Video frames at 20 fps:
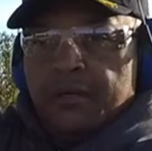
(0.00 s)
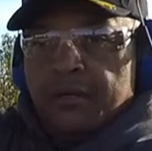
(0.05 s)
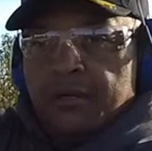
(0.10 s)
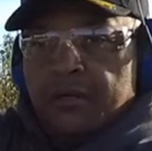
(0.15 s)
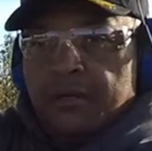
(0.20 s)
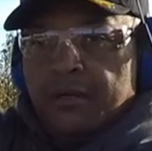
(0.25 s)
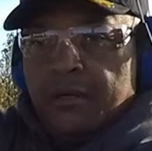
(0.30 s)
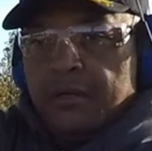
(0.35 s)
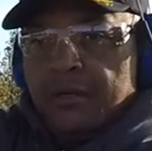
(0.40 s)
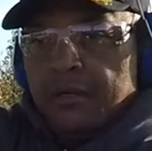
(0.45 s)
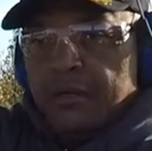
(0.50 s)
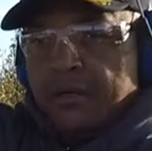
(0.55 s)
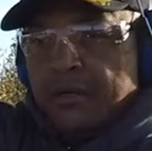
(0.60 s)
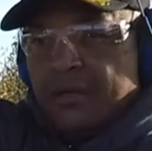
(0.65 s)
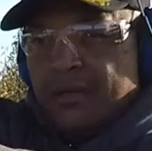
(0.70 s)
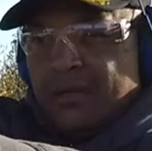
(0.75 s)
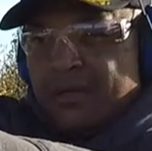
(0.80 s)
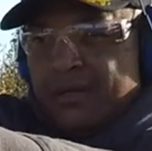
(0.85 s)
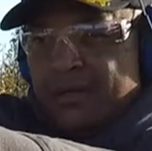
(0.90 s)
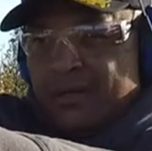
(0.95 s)

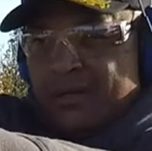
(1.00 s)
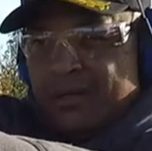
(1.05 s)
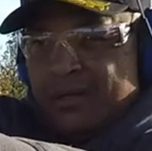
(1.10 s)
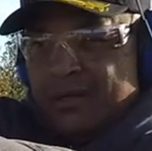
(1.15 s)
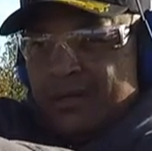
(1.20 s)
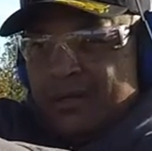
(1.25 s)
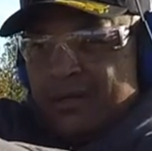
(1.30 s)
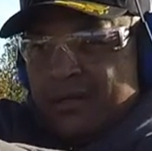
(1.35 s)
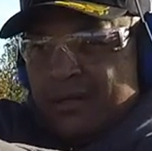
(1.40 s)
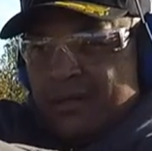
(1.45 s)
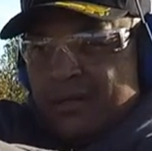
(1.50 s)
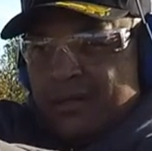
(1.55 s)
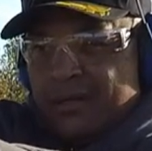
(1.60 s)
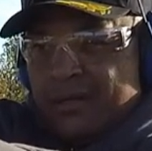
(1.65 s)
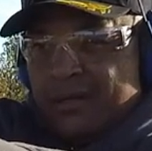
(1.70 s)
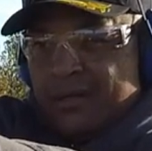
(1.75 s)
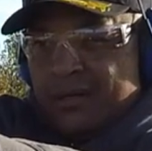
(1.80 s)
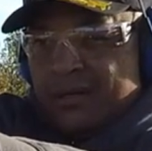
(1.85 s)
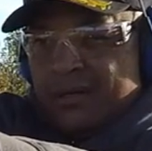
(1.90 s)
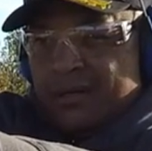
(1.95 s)

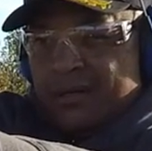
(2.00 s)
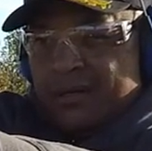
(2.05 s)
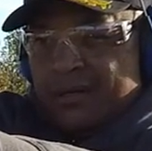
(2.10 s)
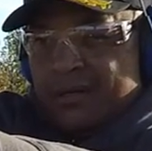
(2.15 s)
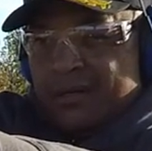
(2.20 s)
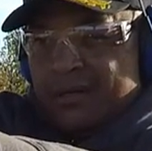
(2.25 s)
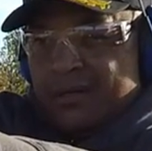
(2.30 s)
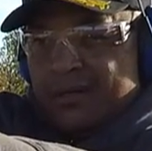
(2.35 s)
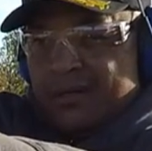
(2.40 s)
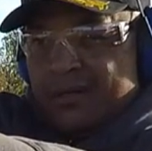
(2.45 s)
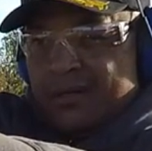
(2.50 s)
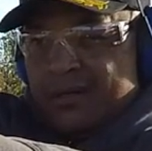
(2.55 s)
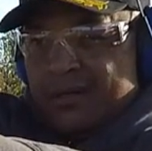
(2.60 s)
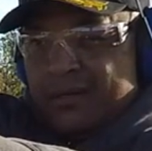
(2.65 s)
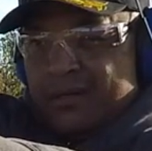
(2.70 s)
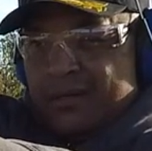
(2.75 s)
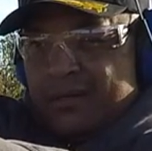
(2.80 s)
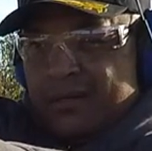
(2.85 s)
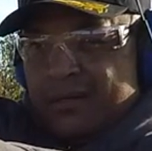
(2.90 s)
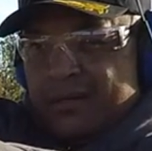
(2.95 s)

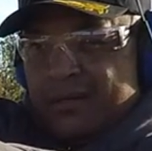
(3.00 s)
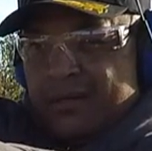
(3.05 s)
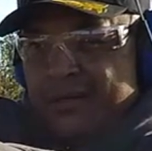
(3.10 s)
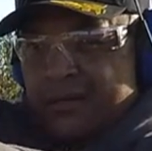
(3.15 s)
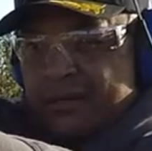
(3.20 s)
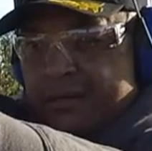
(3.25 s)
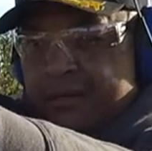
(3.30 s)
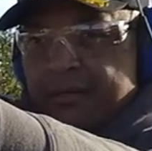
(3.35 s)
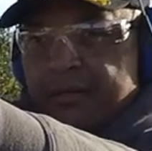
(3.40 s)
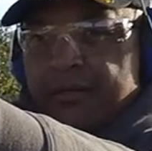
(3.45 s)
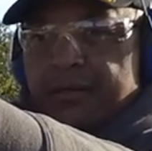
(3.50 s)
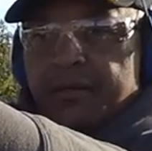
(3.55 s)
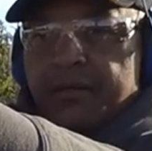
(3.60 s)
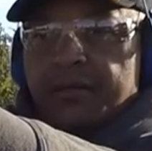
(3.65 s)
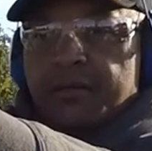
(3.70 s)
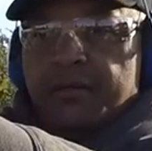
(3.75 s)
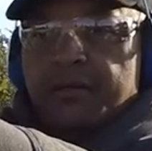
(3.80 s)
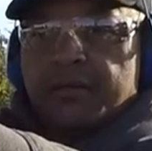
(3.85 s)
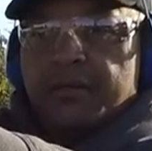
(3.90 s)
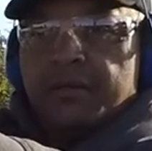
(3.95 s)

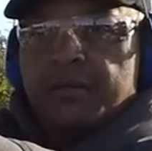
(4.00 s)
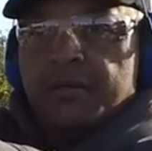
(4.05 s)
Nothing is said.